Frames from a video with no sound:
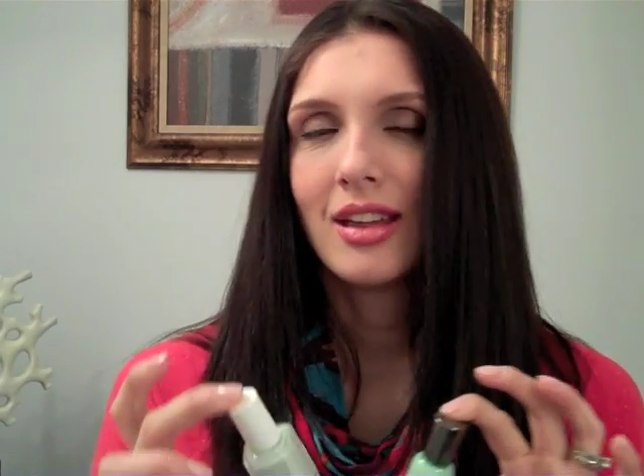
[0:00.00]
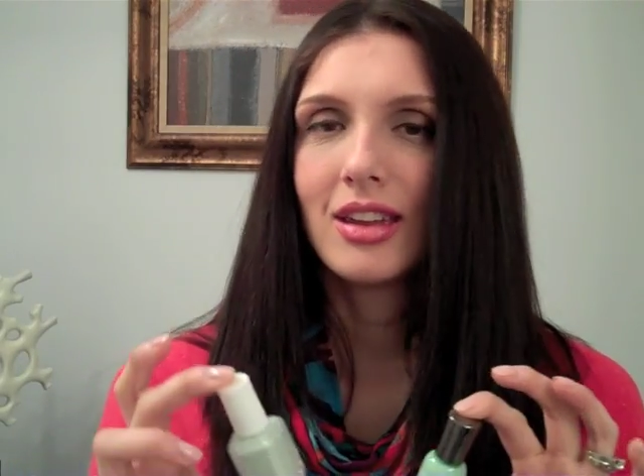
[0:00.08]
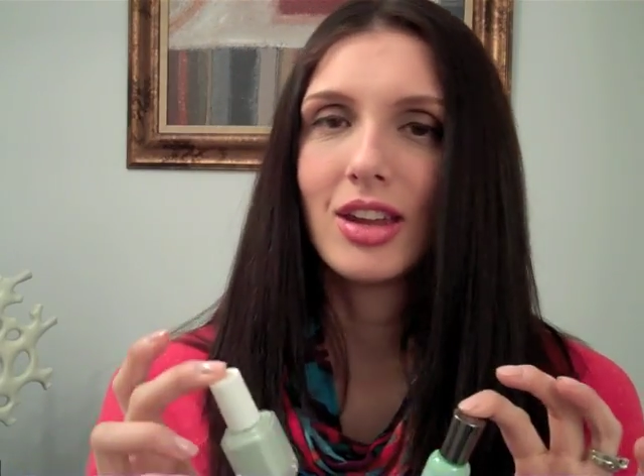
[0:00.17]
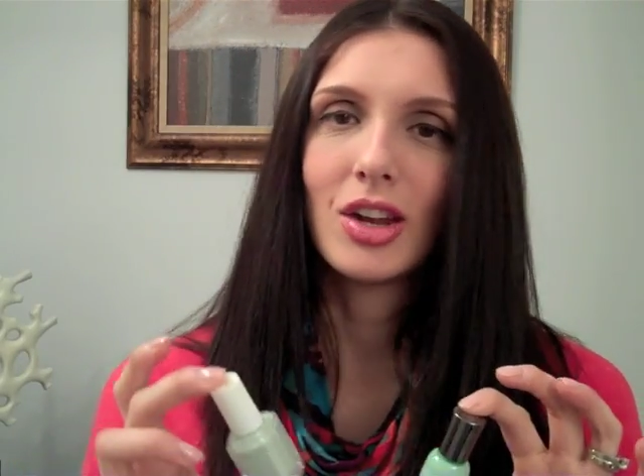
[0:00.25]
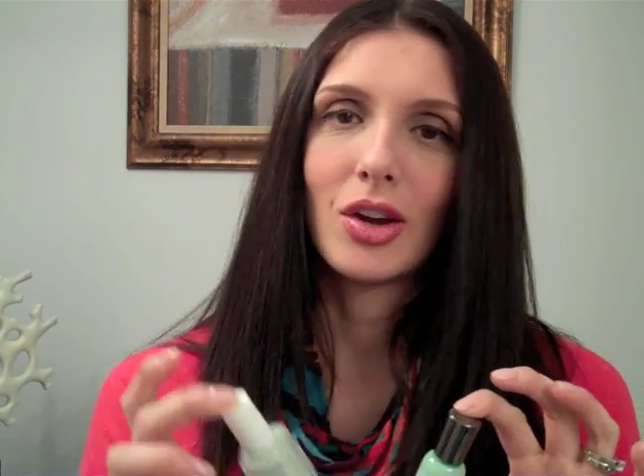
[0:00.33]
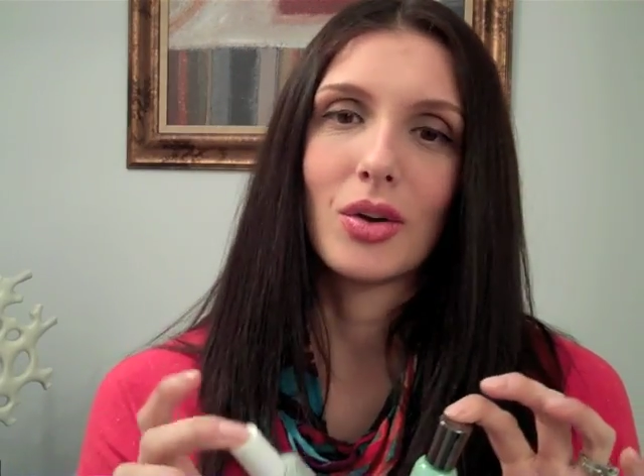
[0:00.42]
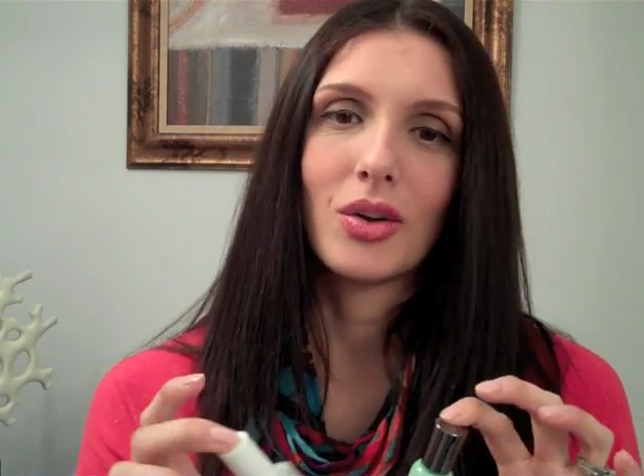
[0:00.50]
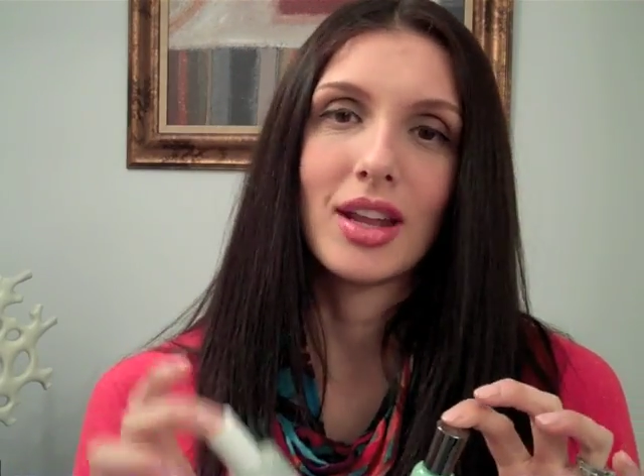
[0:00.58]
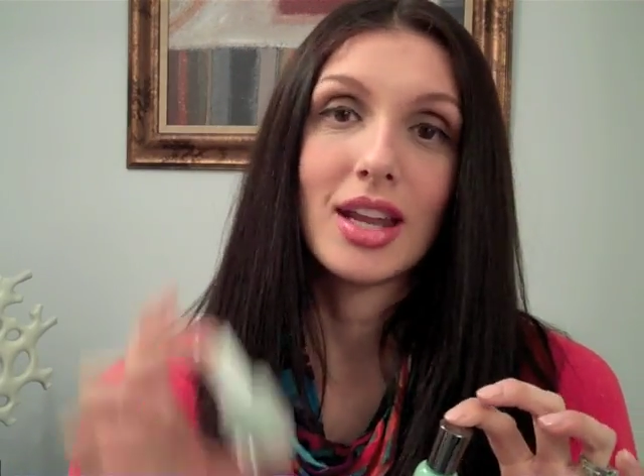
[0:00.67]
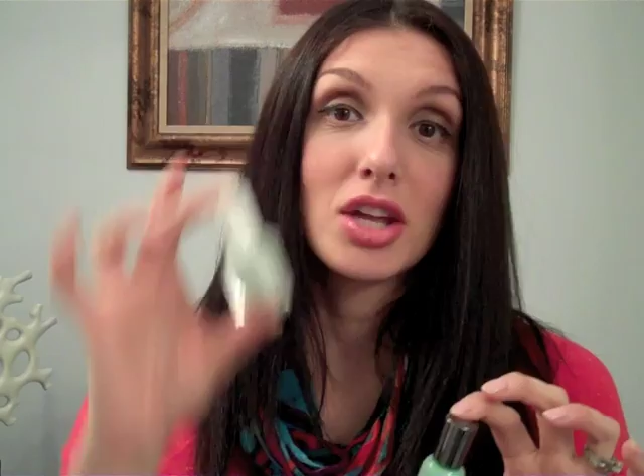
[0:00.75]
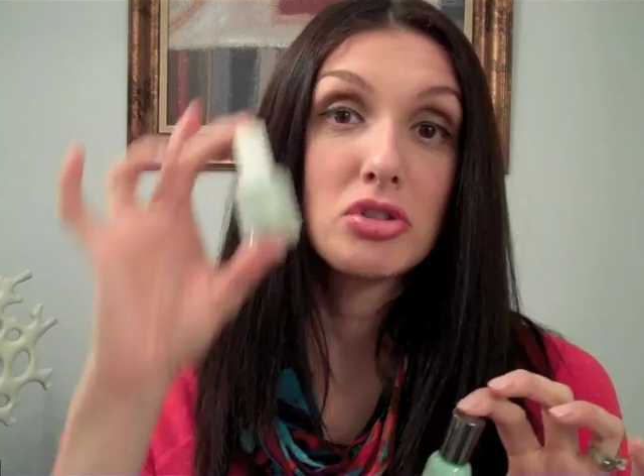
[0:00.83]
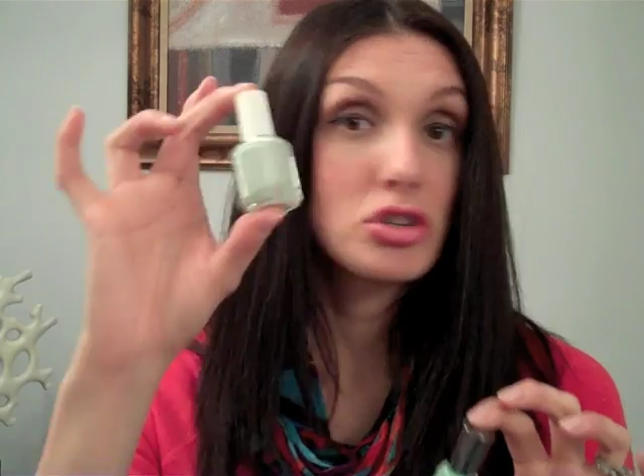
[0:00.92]
you know,
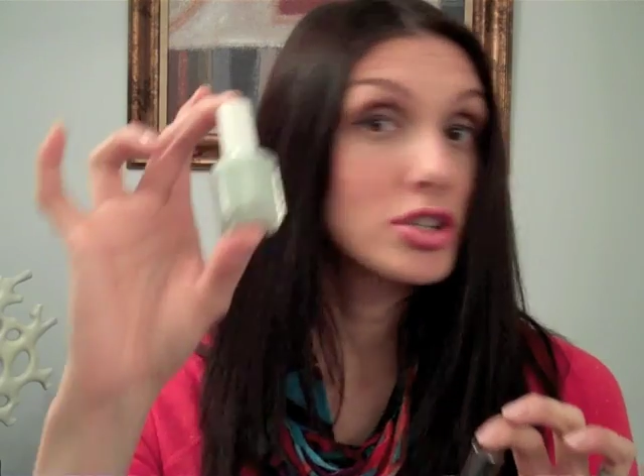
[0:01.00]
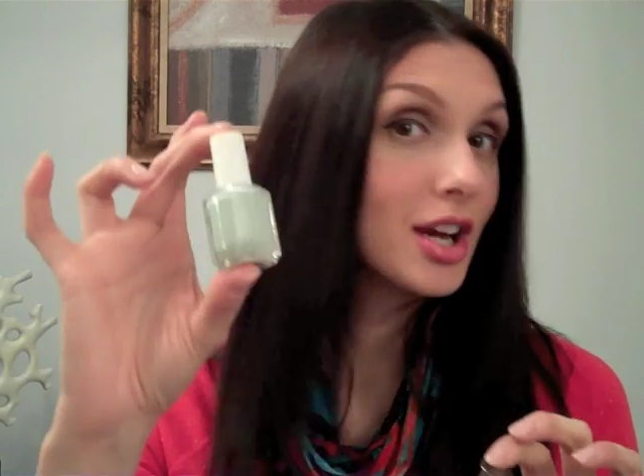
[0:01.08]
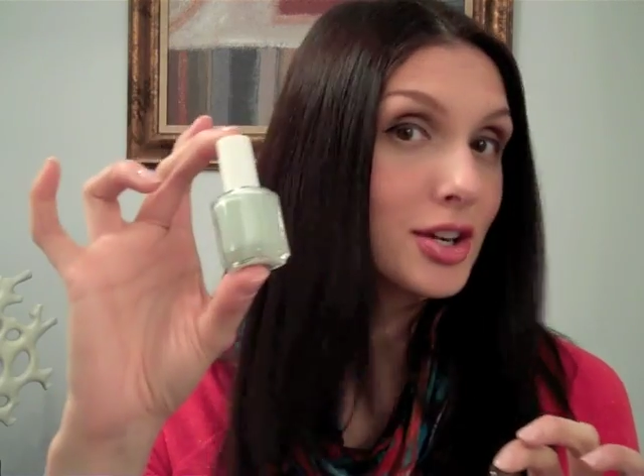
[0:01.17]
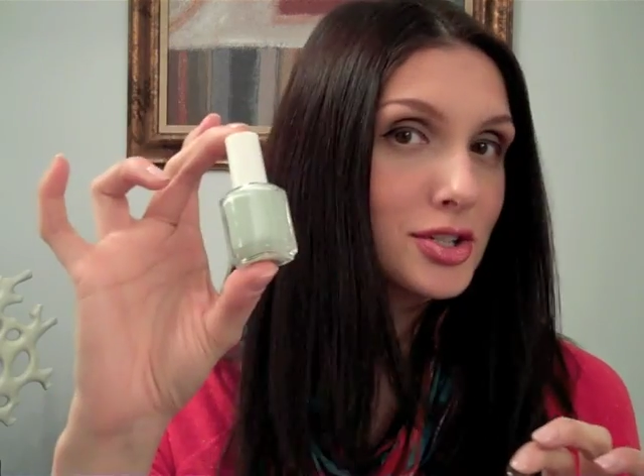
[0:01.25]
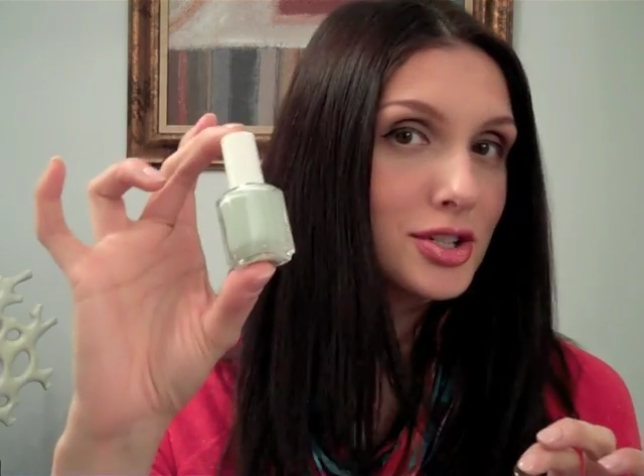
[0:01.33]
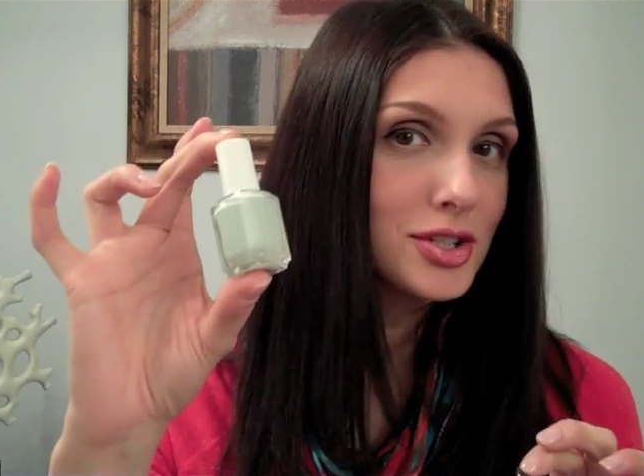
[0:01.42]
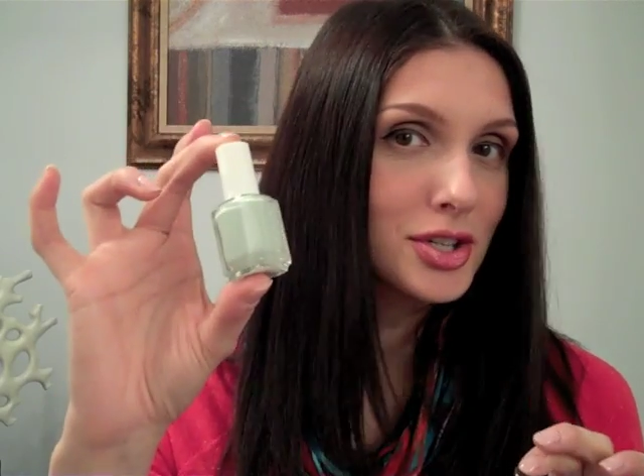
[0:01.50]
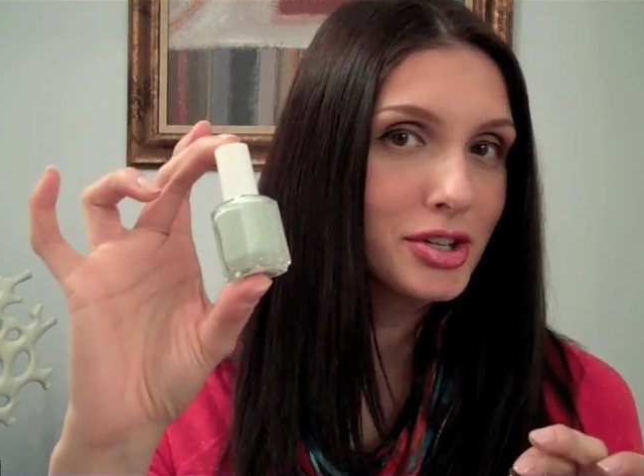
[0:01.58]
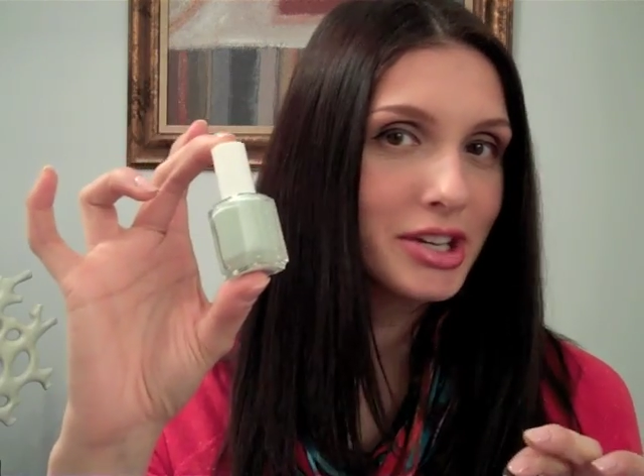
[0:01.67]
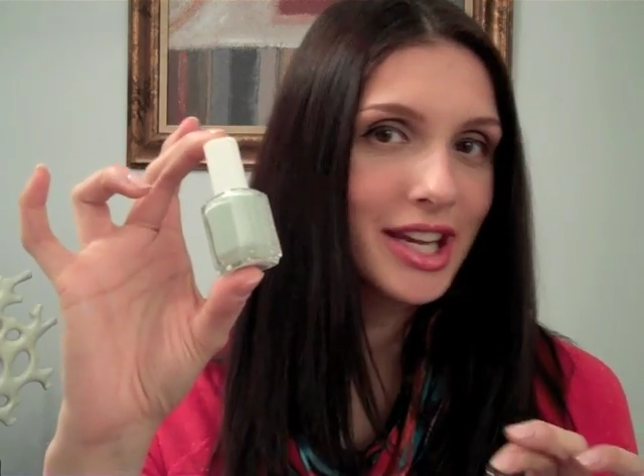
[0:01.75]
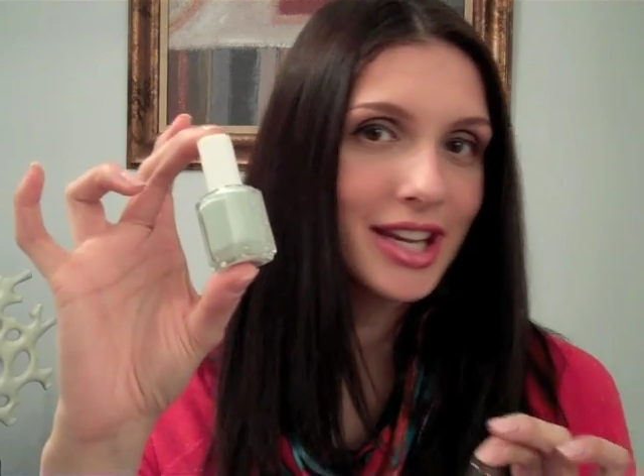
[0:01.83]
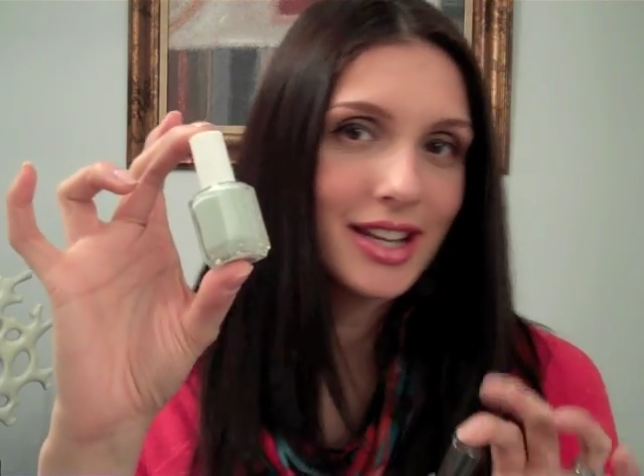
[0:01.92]
an introduction to
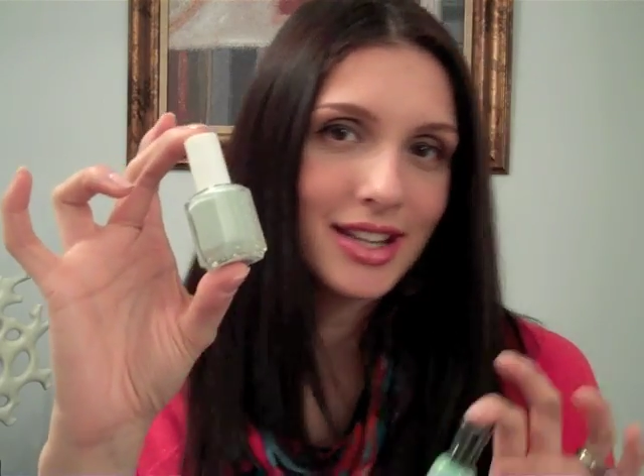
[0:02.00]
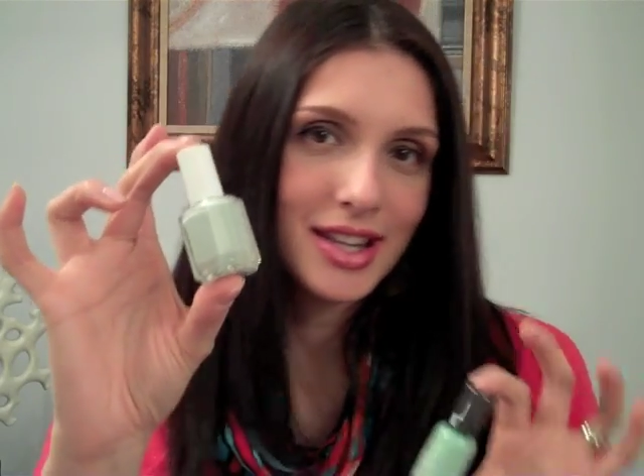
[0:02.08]
green,